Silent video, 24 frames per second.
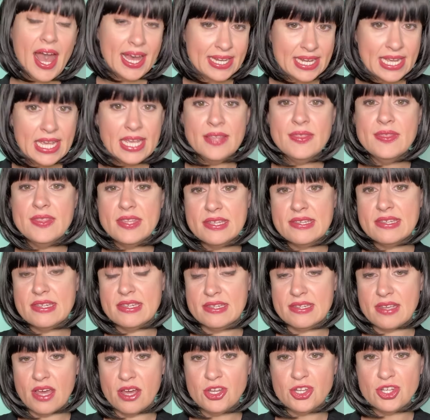And in this
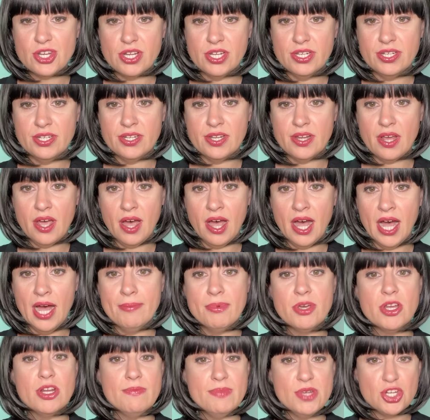discussion, I'm
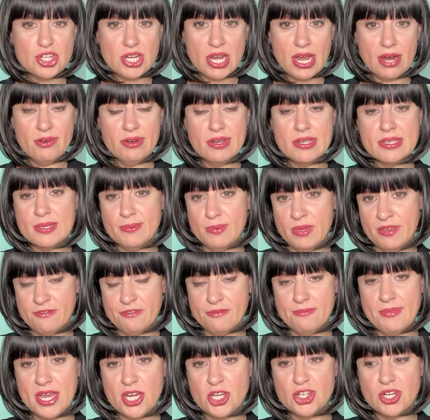going to be sharing some
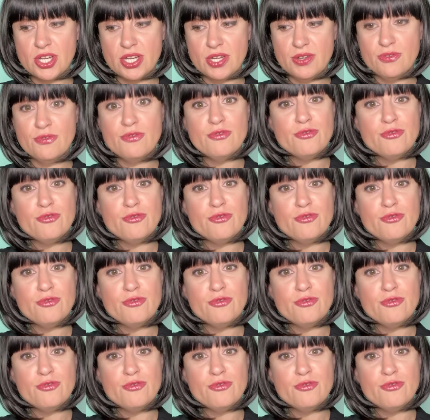information